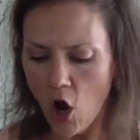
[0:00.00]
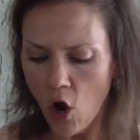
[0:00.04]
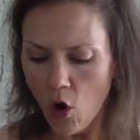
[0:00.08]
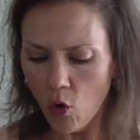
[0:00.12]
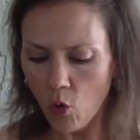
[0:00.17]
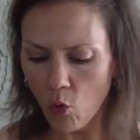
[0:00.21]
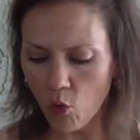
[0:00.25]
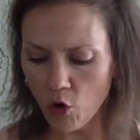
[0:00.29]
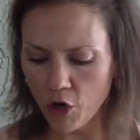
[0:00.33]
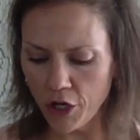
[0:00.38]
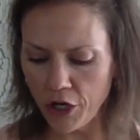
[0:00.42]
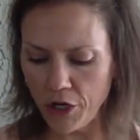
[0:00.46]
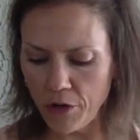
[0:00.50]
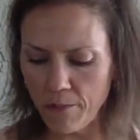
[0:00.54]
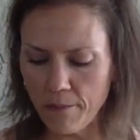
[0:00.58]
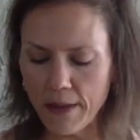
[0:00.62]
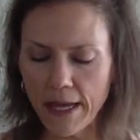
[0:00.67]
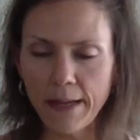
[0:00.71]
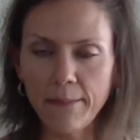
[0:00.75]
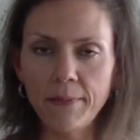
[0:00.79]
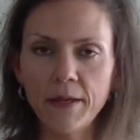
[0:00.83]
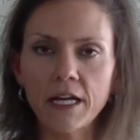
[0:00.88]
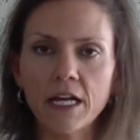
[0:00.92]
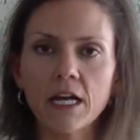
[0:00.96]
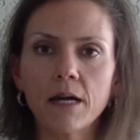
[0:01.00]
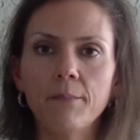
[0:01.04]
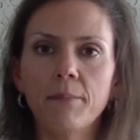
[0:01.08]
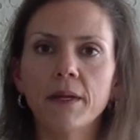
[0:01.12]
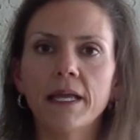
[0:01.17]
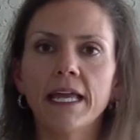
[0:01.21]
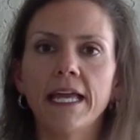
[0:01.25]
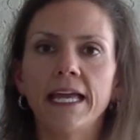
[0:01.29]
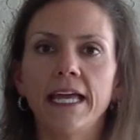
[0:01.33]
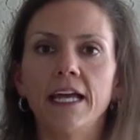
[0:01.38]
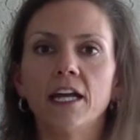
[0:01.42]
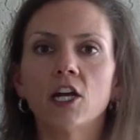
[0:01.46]
Or you may pick up a
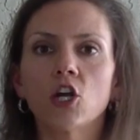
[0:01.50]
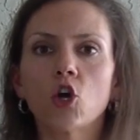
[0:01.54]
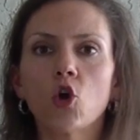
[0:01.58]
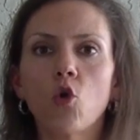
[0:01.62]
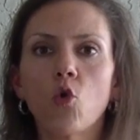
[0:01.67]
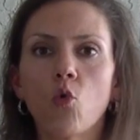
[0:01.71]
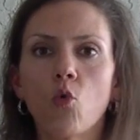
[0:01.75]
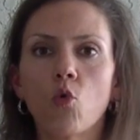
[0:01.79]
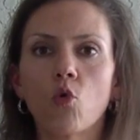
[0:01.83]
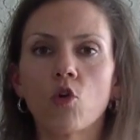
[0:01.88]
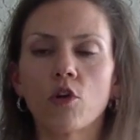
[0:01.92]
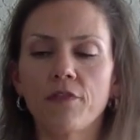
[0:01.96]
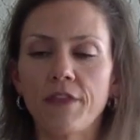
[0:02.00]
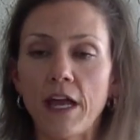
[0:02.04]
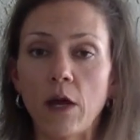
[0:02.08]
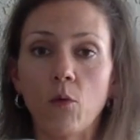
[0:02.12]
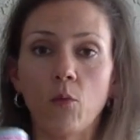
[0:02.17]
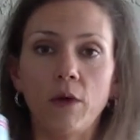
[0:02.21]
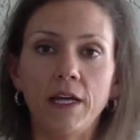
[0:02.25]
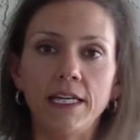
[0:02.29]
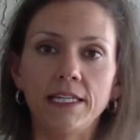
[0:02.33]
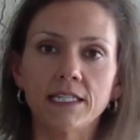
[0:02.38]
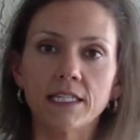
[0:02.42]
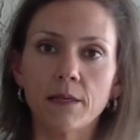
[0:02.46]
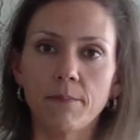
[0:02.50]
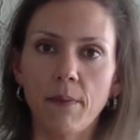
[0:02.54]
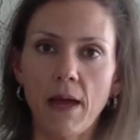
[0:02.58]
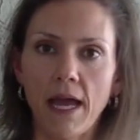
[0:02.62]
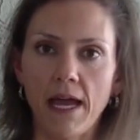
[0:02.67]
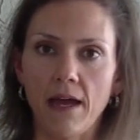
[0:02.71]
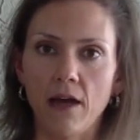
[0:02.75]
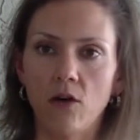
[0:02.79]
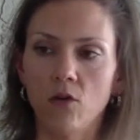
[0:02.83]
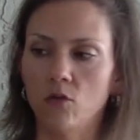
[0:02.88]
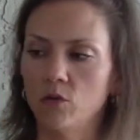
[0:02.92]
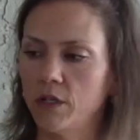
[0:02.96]
can of corn that weighs a
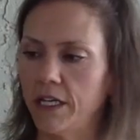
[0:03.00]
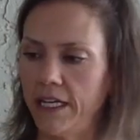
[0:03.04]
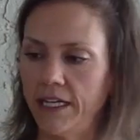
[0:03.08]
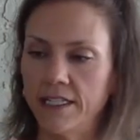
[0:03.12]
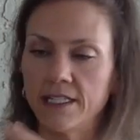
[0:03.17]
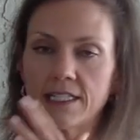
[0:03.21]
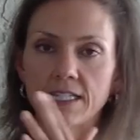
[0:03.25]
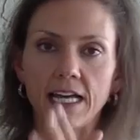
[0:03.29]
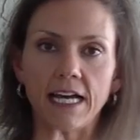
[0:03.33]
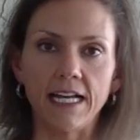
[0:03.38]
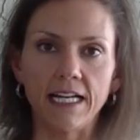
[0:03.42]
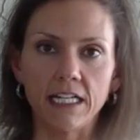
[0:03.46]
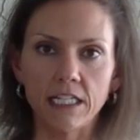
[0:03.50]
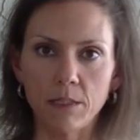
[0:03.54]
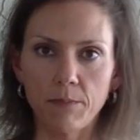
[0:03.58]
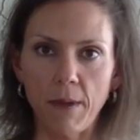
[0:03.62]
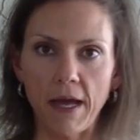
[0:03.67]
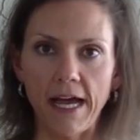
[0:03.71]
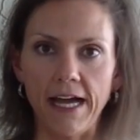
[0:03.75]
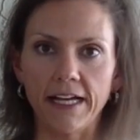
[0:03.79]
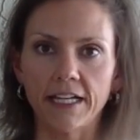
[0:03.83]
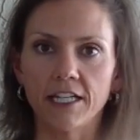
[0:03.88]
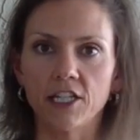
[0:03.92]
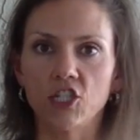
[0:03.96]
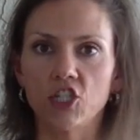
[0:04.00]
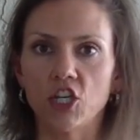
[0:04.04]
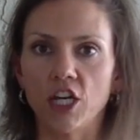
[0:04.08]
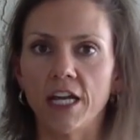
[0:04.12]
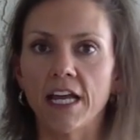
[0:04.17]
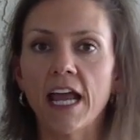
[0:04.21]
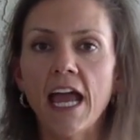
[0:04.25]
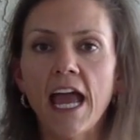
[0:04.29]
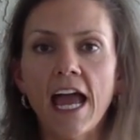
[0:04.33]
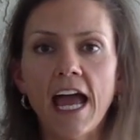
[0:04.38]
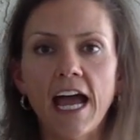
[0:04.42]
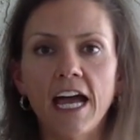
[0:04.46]
pound inside its packaging
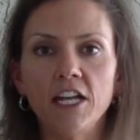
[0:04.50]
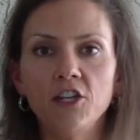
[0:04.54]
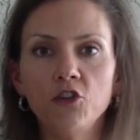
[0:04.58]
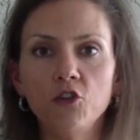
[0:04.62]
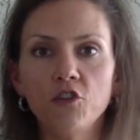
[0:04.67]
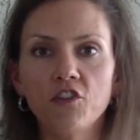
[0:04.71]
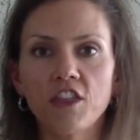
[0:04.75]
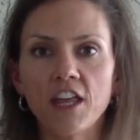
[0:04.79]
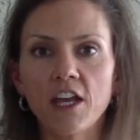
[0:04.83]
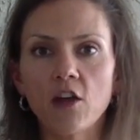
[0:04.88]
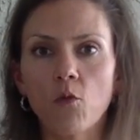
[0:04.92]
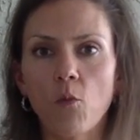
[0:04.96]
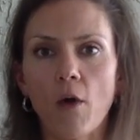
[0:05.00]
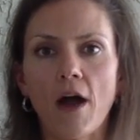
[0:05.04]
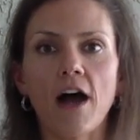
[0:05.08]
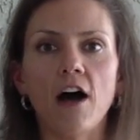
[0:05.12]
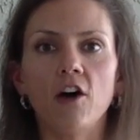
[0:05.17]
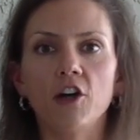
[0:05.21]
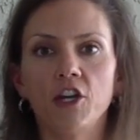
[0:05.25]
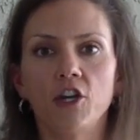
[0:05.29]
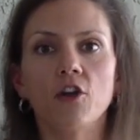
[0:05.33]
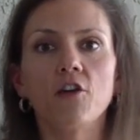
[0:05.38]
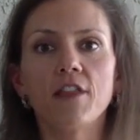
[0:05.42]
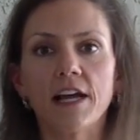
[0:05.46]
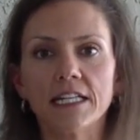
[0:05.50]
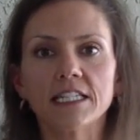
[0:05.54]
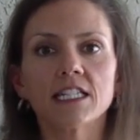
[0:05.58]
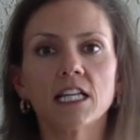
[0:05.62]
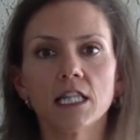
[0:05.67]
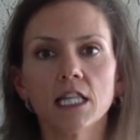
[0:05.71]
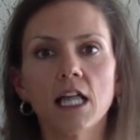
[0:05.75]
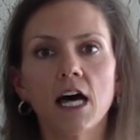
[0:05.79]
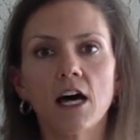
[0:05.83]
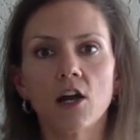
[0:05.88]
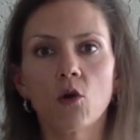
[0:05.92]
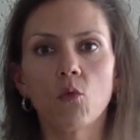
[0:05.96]
and you think, wow, that's a
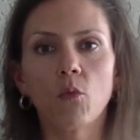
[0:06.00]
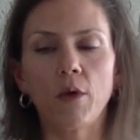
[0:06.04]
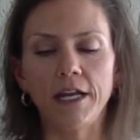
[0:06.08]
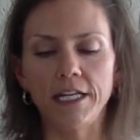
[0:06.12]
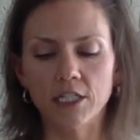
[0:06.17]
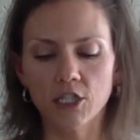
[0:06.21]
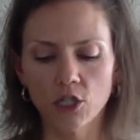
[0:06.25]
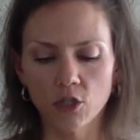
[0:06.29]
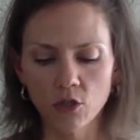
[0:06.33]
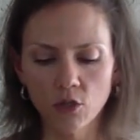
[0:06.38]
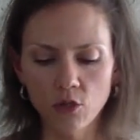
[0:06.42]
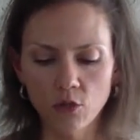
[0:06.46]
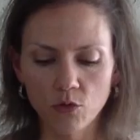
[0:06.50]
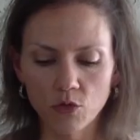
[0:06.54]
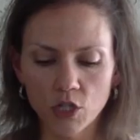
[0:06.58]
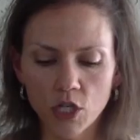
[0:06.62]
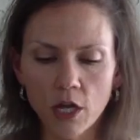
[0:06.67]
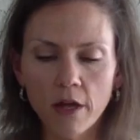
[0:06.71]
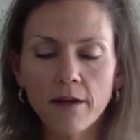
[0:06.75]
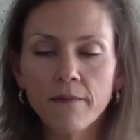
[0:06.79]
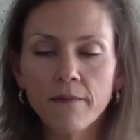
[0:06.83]
lot of weight to lose.